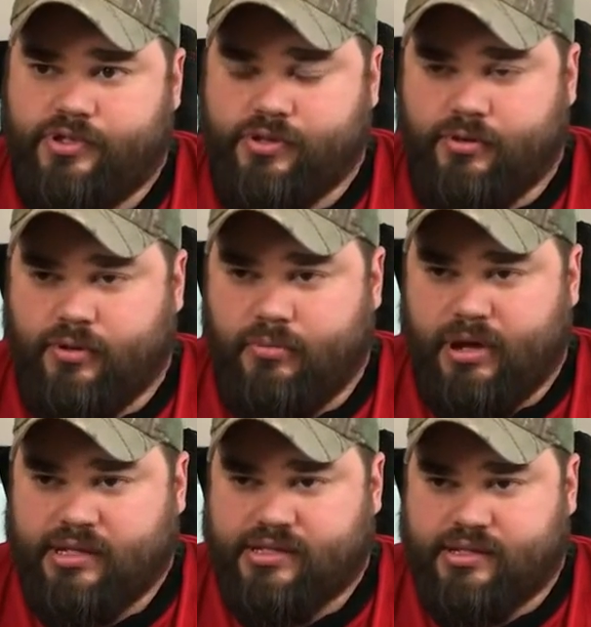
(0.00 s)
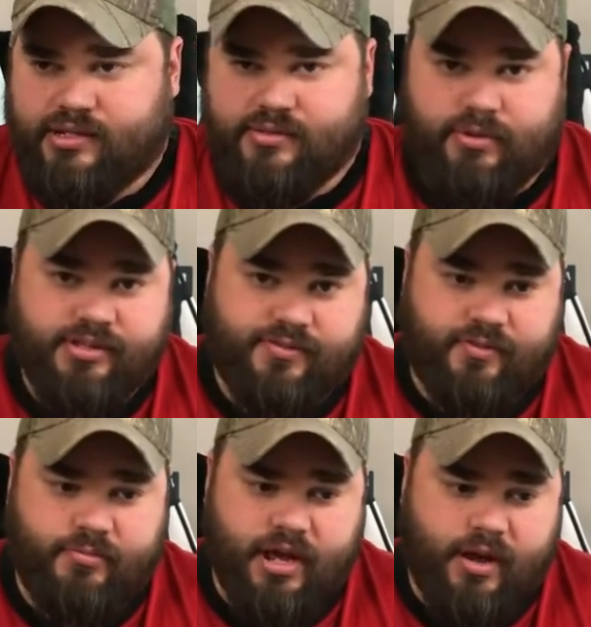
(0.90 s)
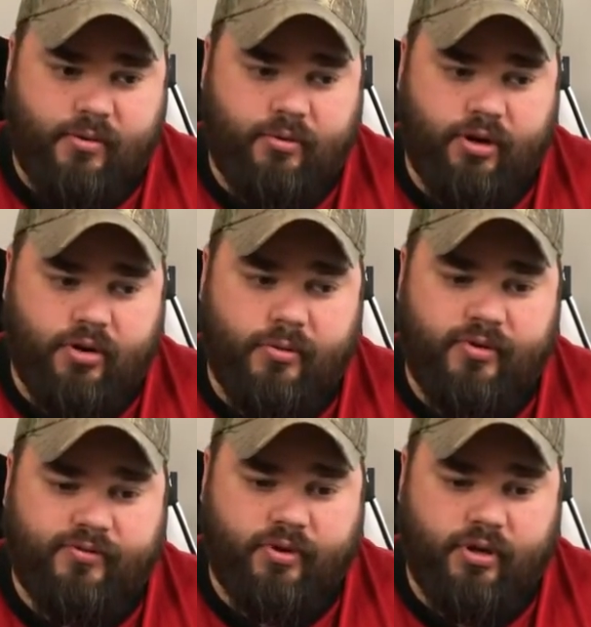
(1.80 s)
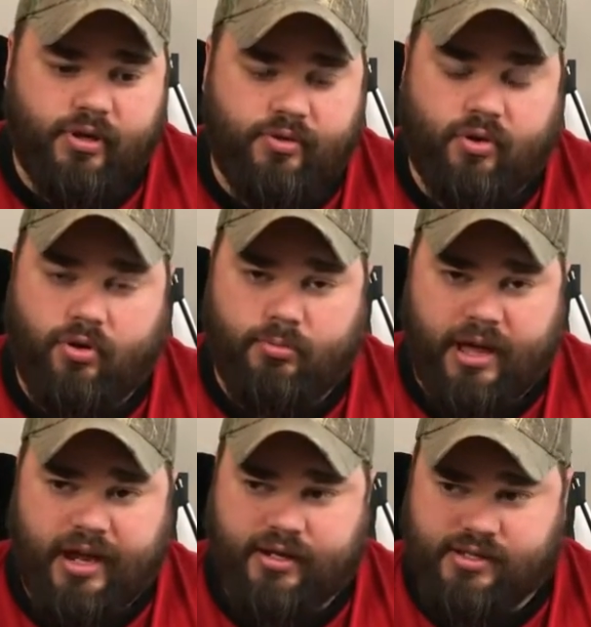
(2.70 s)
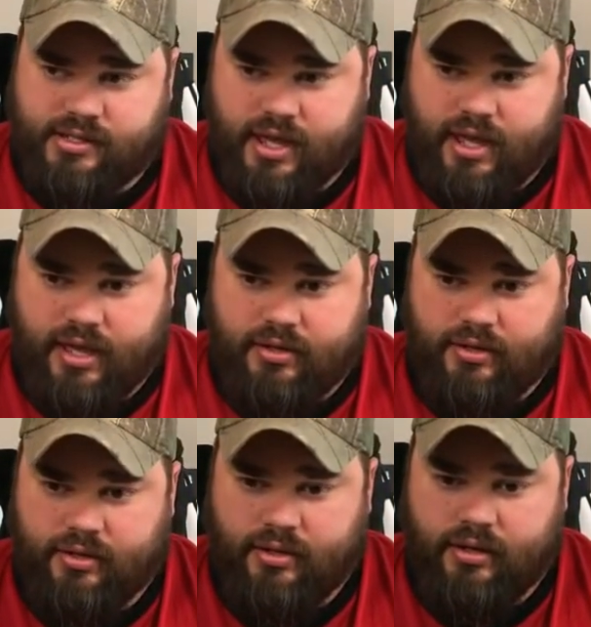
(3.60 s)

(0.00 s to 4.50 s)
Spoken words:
So in about 6 months from now, I'm going to go in for another whole body scan,